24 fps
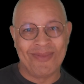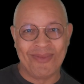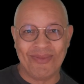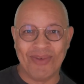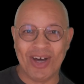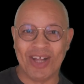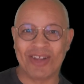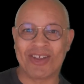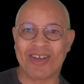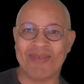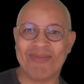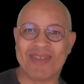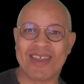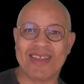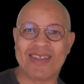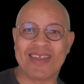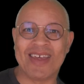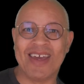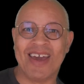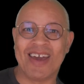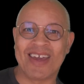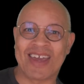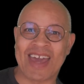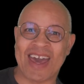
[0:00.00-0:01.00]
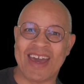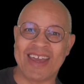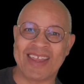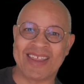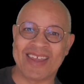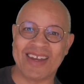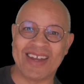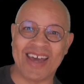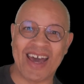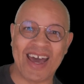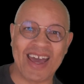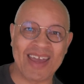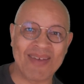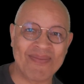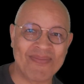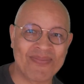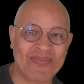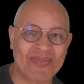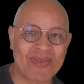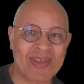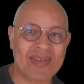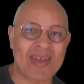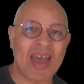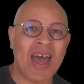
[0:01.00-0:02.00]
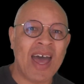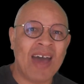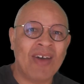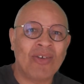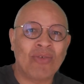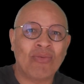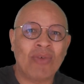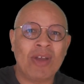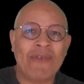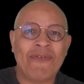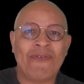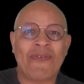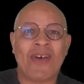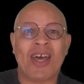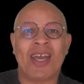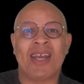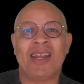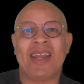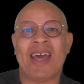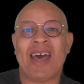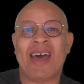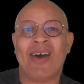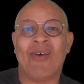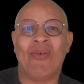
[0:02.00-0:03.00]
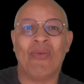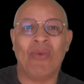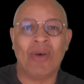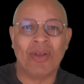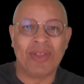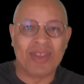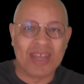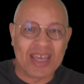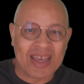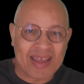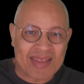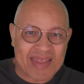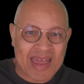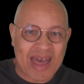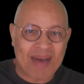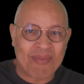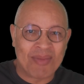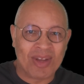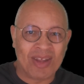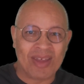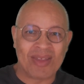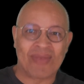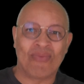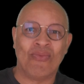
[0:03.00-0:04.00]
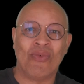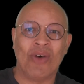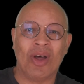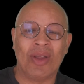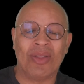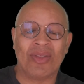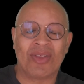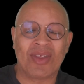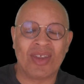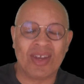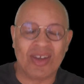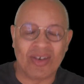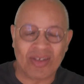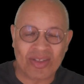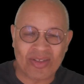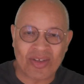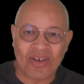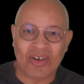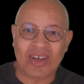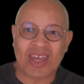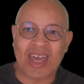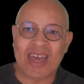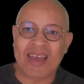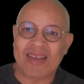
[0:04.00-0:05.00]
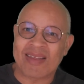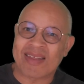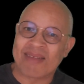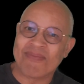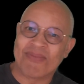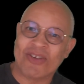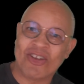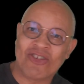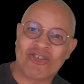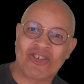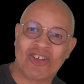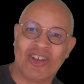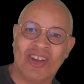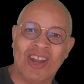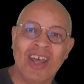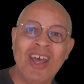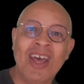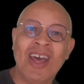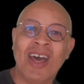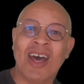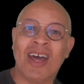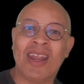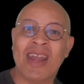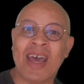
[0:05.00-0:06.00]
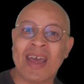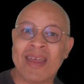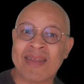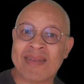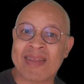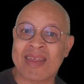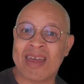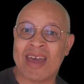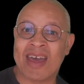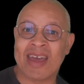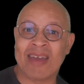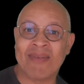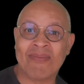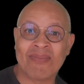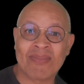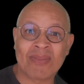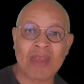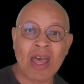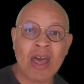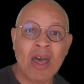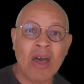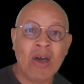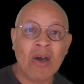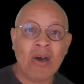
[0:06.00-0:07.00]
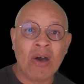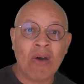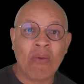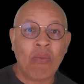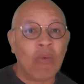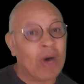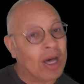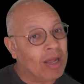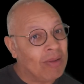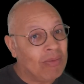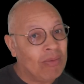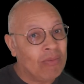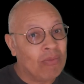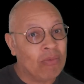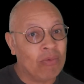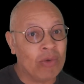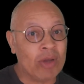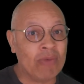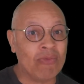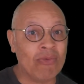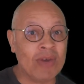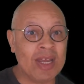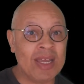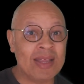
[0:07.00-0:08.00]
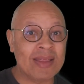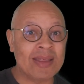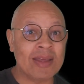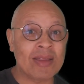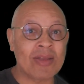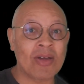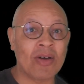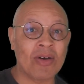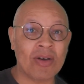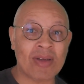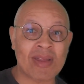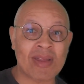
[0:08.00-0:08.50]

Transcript: Welcome to ToK Today. So how do we find out what the examiners want in your ToK exhibition, an essay? Well, we read the ToK